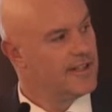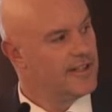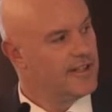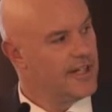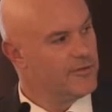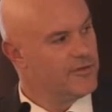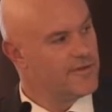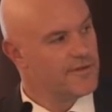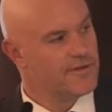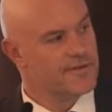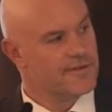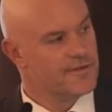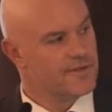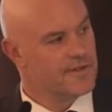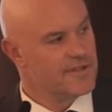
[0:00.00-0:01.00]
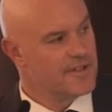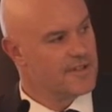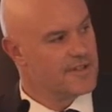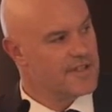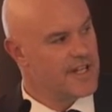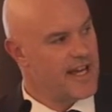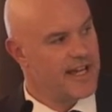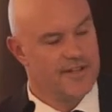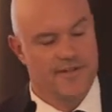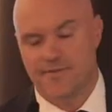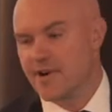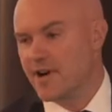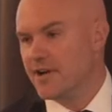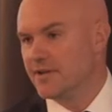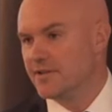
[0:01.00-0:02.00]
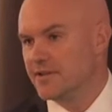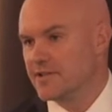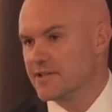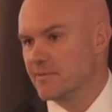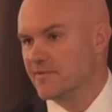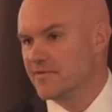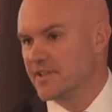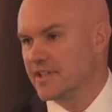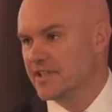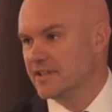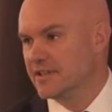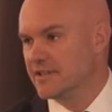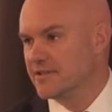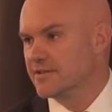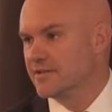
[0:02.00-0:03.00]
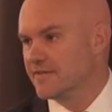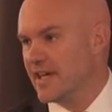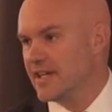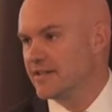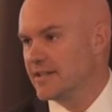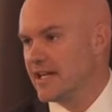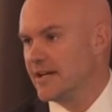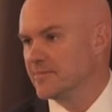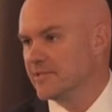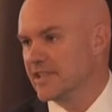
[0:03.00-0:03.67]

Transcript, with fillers: You know, we've heard stories in Sneydes Road and some of the key sort of um,